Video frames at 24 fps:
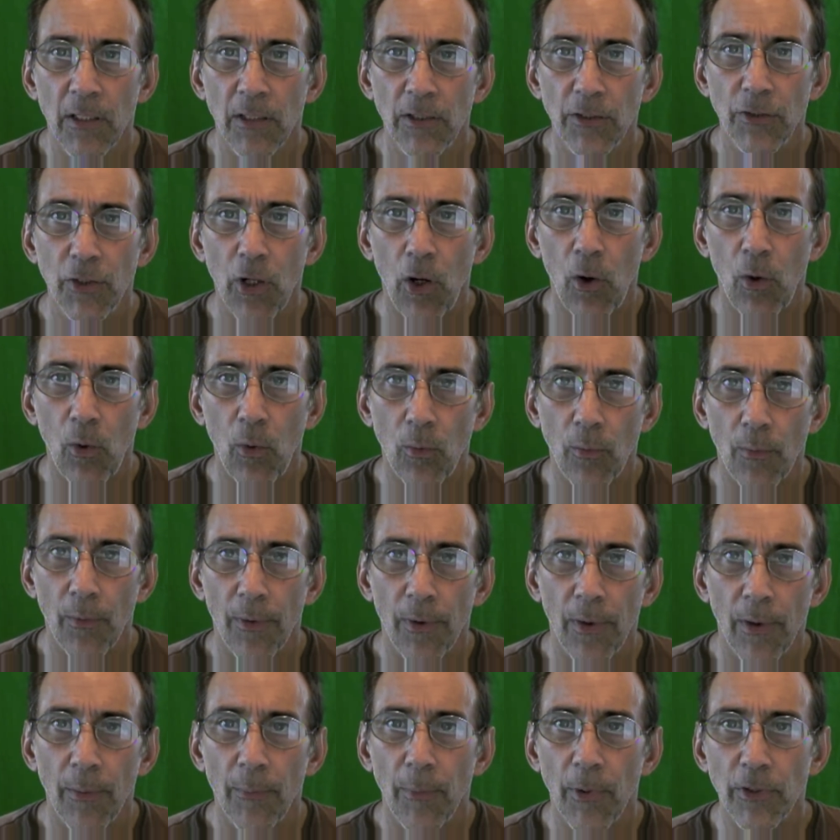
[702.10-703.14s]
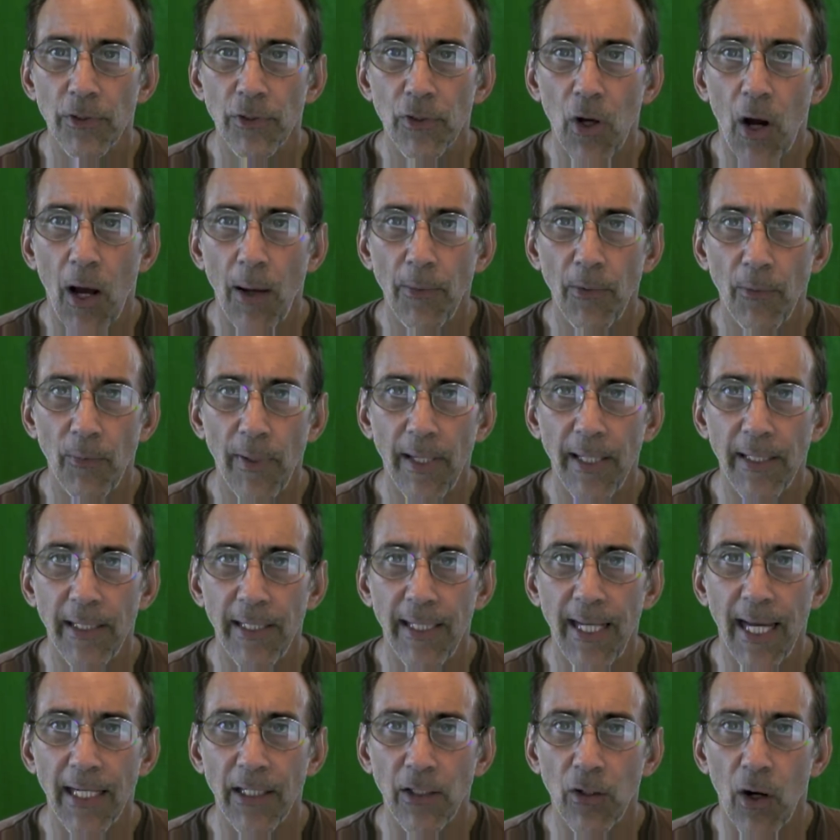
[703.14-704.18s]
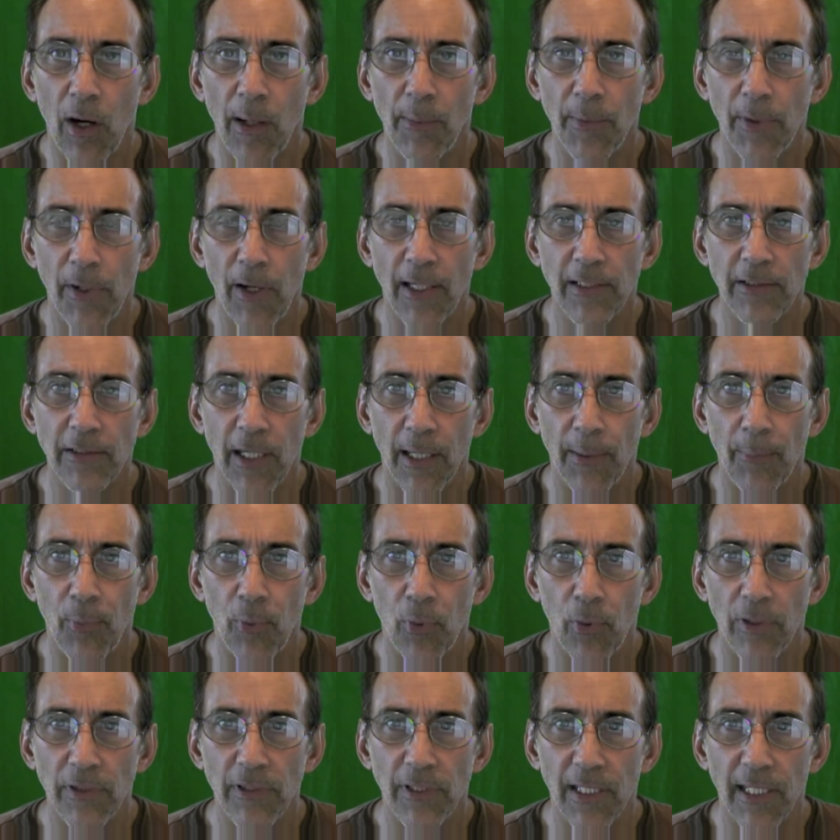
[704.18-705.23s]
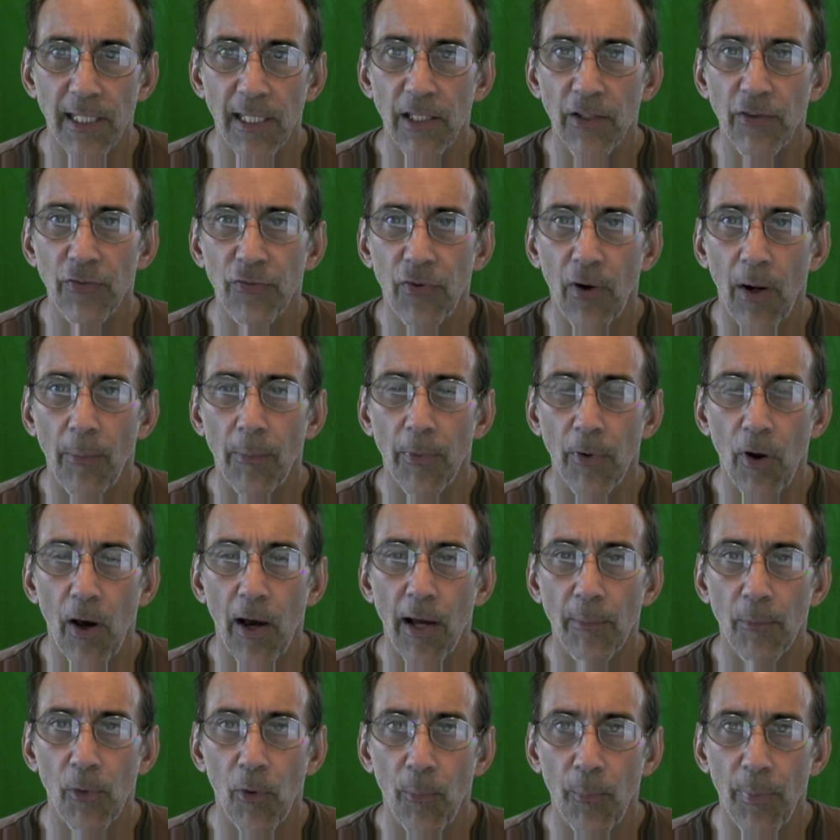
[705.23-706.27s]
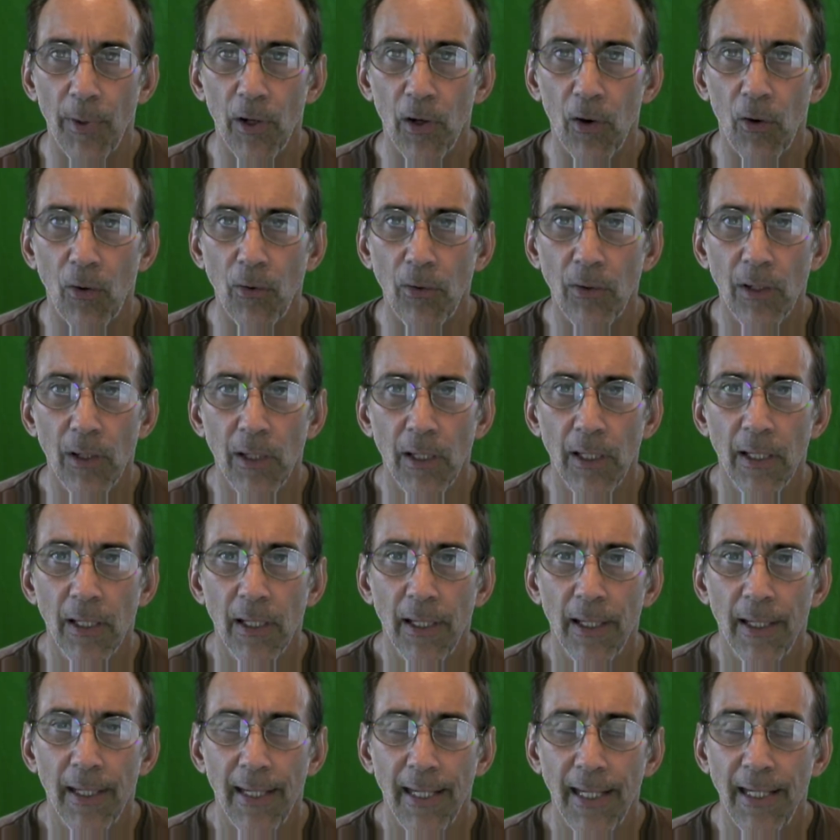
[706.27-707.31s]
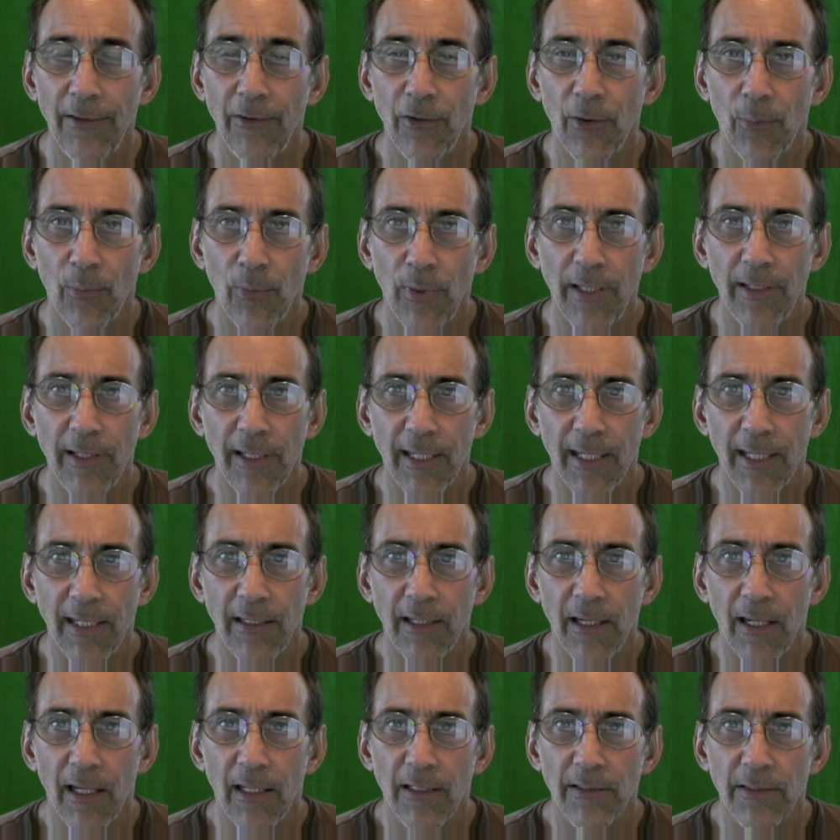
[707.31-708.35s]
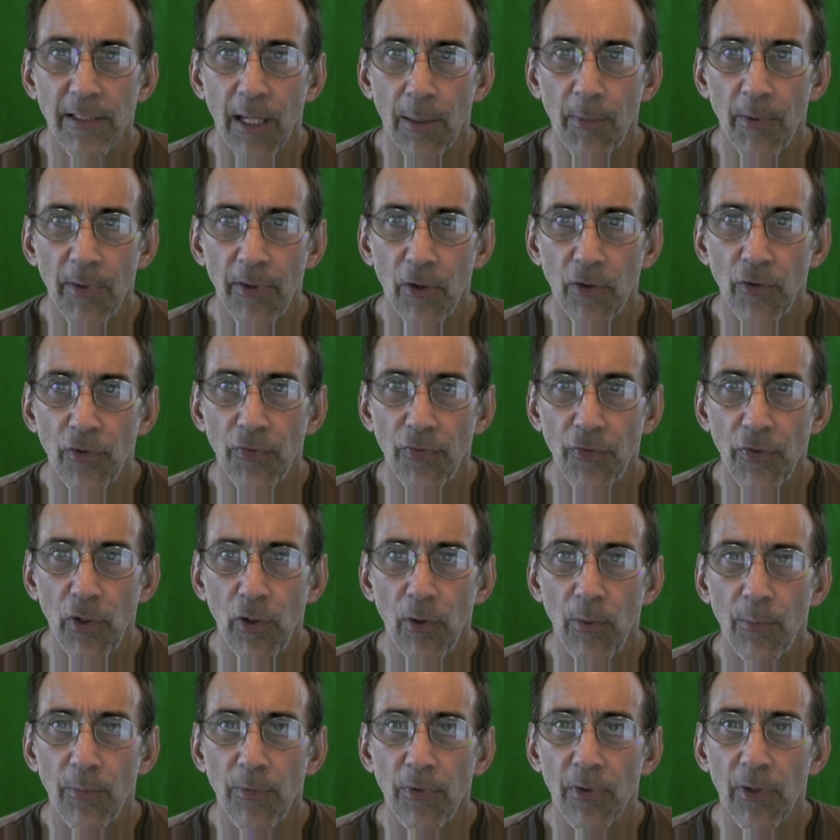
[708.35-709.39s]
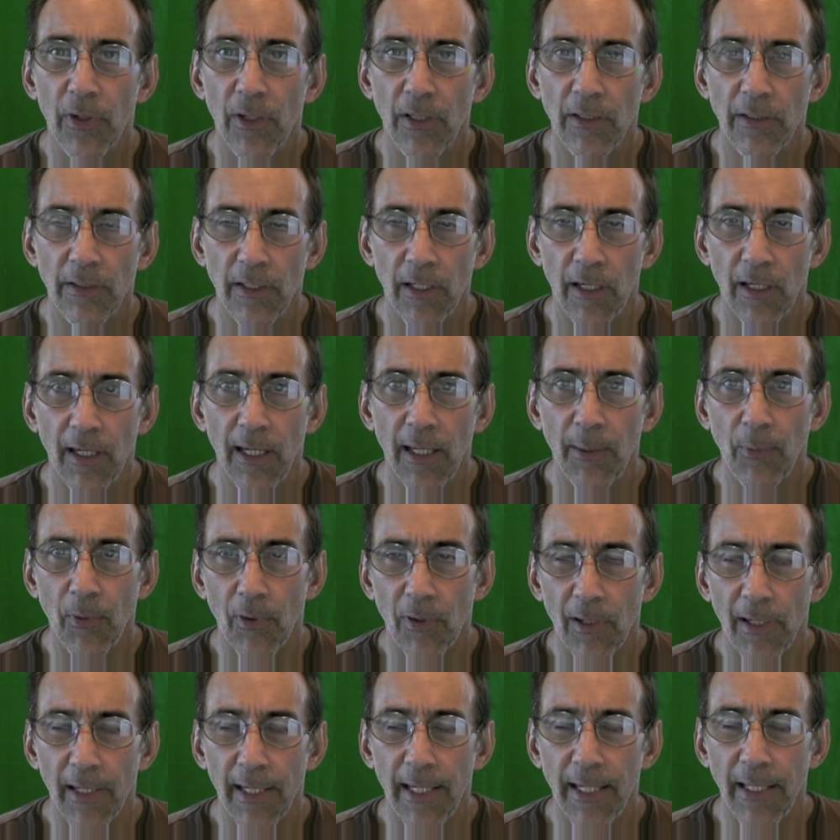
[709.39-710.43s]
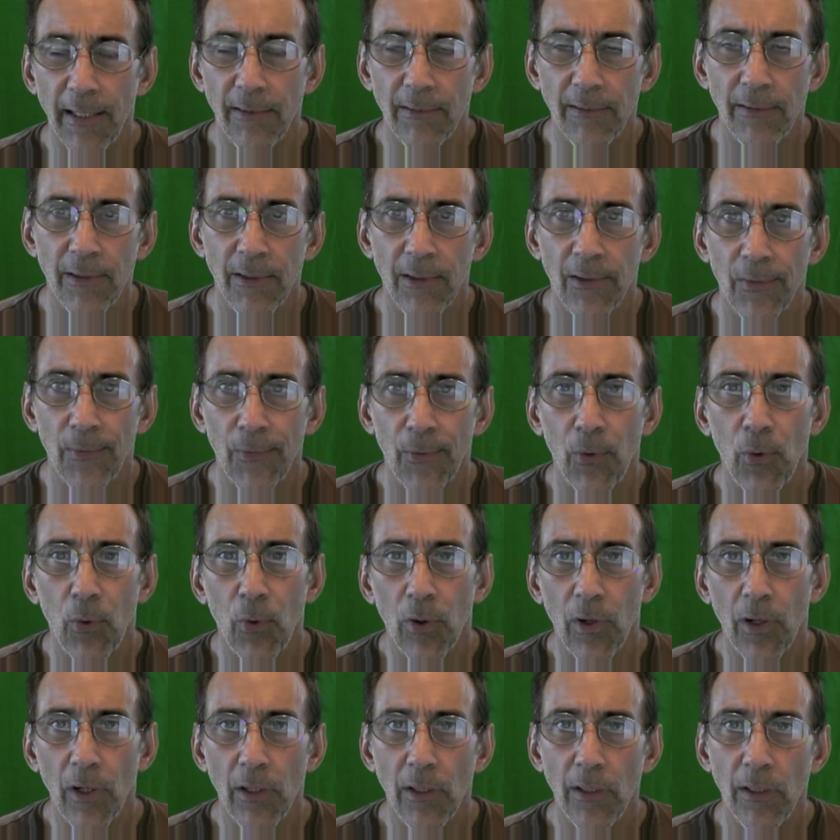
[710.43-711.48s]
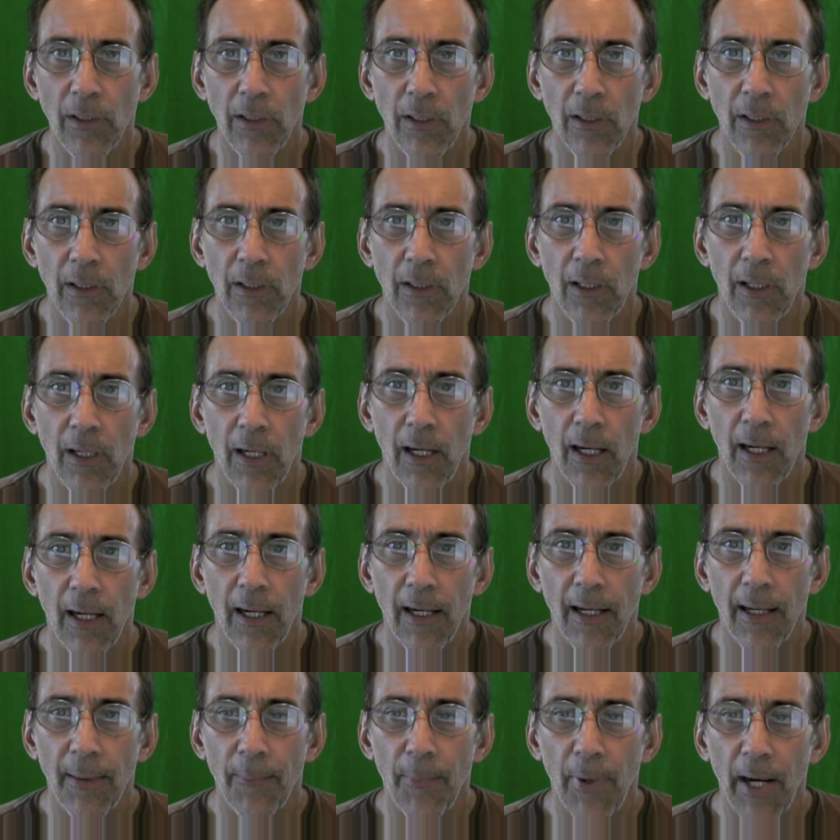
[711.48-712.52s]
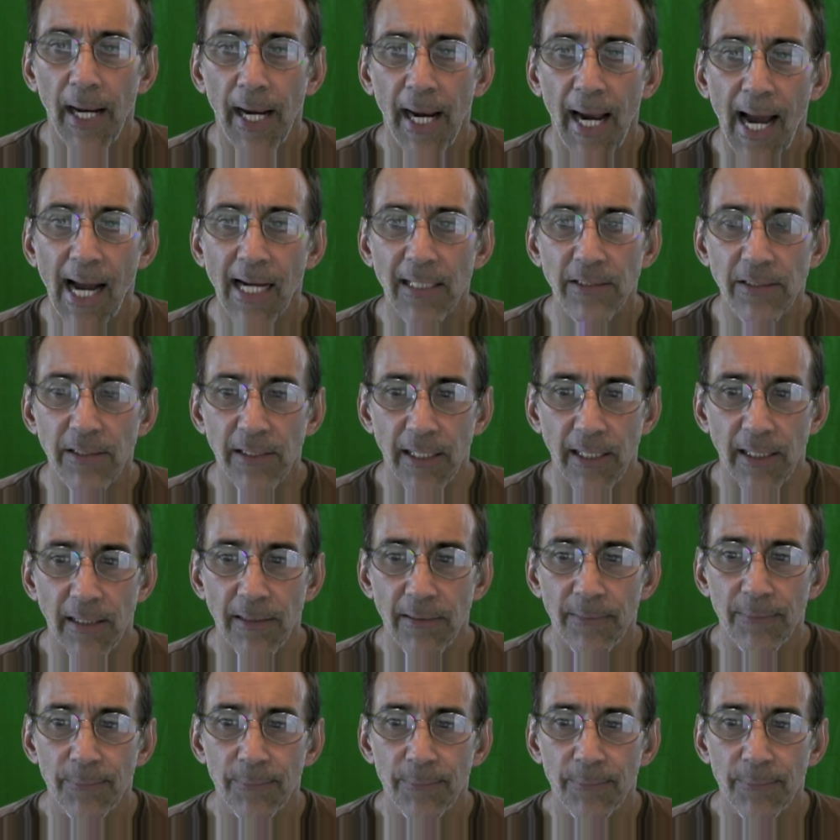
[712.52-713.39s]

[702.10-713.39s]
So the most common way to get carbon monoxide poisoning is from an automobile, either breathing in some of those fumes deliberately or by accident.